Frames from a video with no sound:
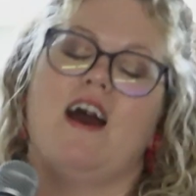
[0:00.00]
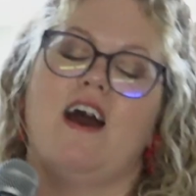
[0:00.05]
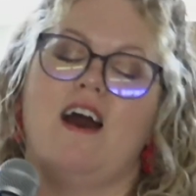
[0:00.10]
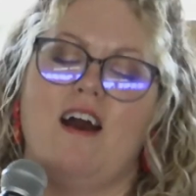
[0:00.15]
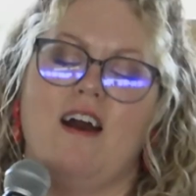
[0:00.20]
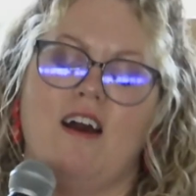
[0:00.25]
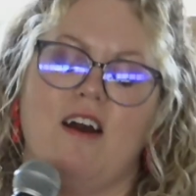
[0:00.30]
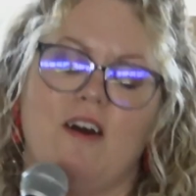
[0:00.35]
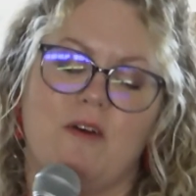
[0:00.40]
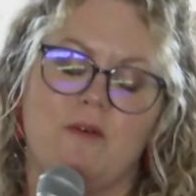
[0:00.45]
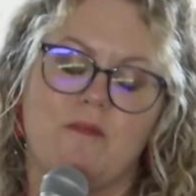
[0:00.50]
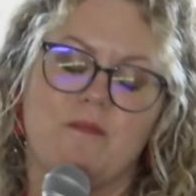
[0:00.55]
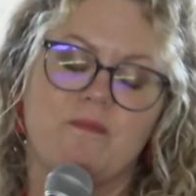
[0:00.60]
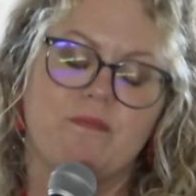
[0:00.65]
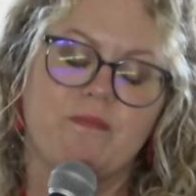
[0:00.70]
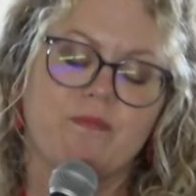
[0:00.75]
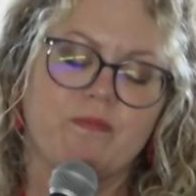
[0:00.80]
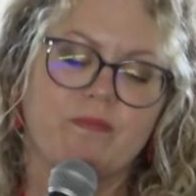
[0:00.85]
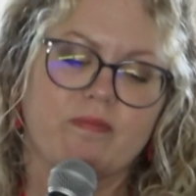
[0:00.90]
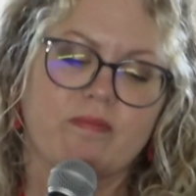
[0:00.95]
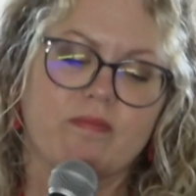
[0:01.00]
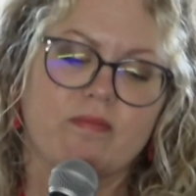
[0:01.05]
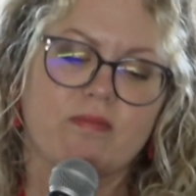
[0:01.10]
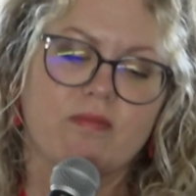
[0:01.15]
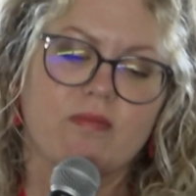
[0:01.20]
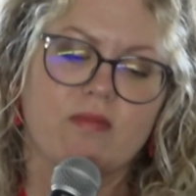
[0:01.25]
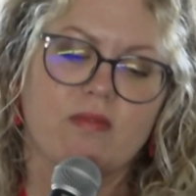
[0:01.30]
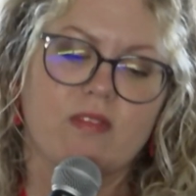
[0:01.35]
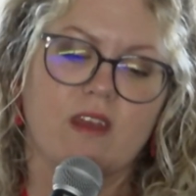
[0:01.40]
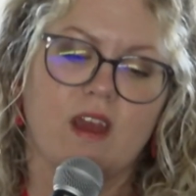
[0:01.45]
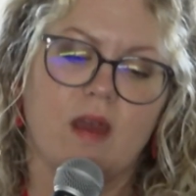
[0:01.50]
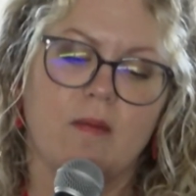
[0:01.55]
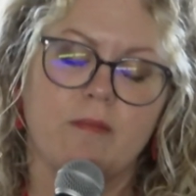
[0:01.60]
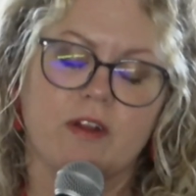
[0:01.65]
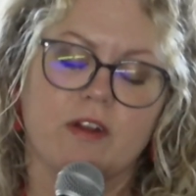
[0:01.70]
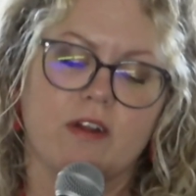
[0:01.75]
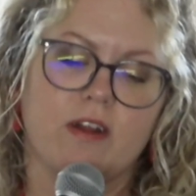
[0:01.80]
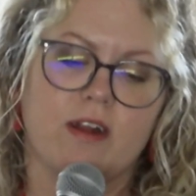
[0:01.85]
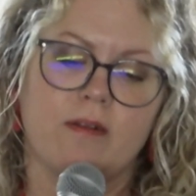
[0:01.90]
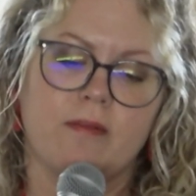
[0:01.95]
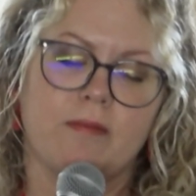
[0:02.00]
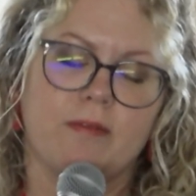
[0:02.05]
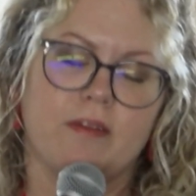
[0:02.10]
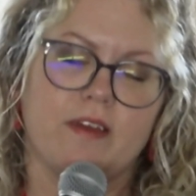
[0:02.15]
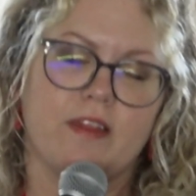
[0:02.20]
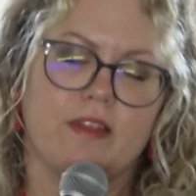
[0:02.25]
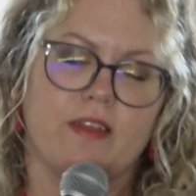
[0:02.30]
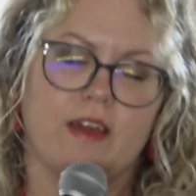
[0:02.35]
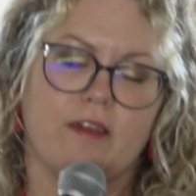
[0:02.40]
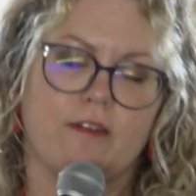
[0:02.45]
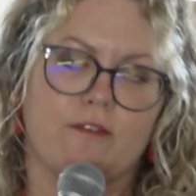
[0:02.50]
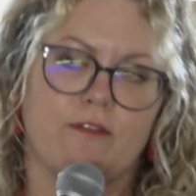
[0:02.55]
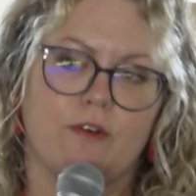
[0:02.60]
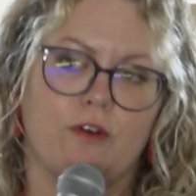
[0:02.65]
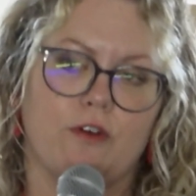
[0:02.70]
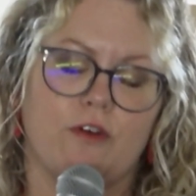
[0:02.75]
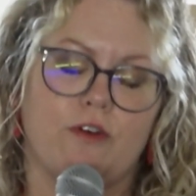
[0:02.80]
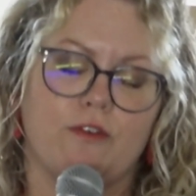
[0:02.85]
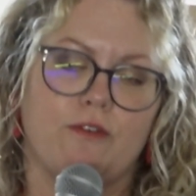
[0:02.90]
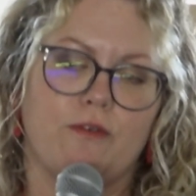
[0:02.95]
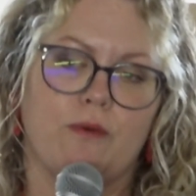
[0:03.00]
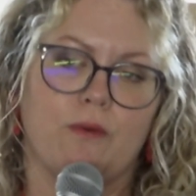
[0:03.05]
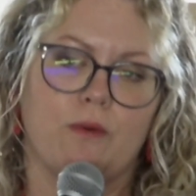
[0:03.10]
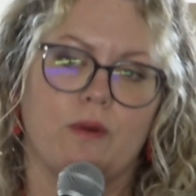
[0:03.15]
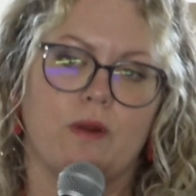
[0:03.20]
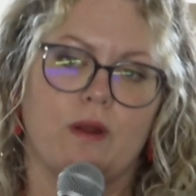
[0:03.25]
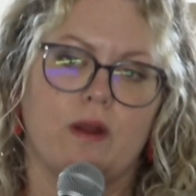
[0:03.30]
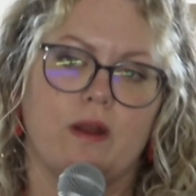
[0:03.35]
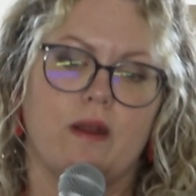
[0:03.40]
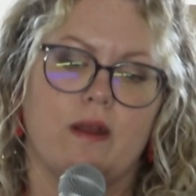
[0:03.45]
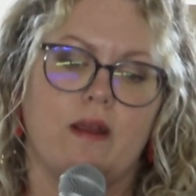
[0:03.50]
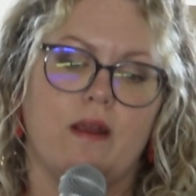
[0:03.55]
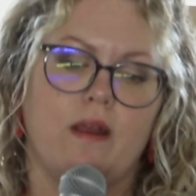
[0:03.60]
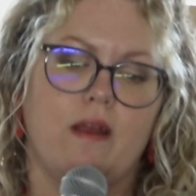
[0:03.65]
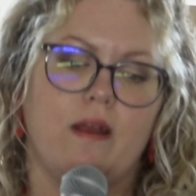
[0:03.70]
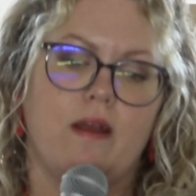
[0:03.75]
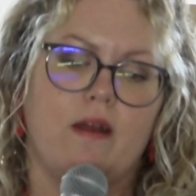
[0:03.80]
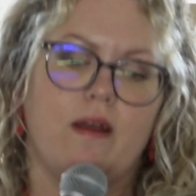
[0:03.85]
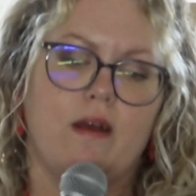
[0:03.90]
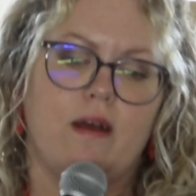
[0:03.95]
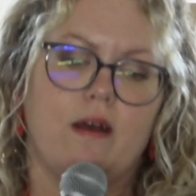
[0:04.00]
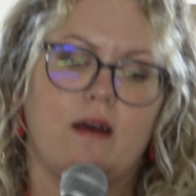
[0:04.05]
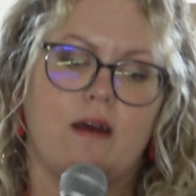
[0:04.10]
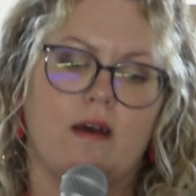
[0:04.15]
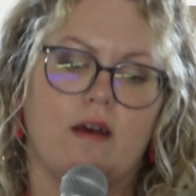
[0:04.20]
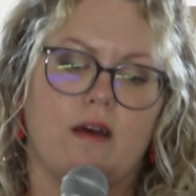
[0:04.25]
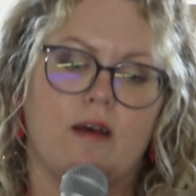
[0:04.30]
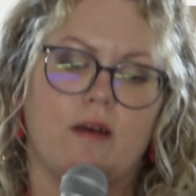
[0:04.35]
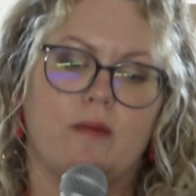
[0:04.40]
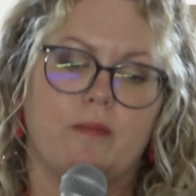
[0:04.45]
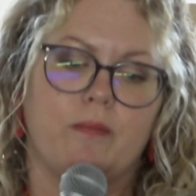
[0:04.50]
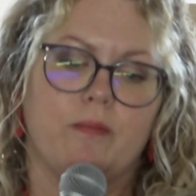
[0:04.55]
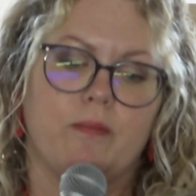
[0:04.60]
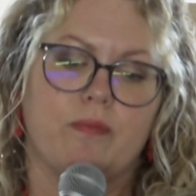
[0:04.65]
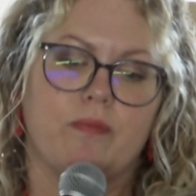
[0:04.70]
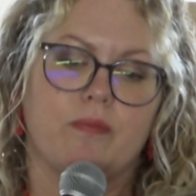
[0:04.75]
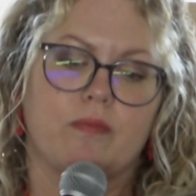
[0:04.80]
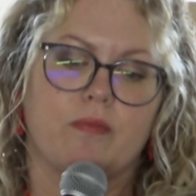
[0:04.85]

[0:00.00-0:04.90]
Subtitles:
Um, I'm incredibly thankful for um,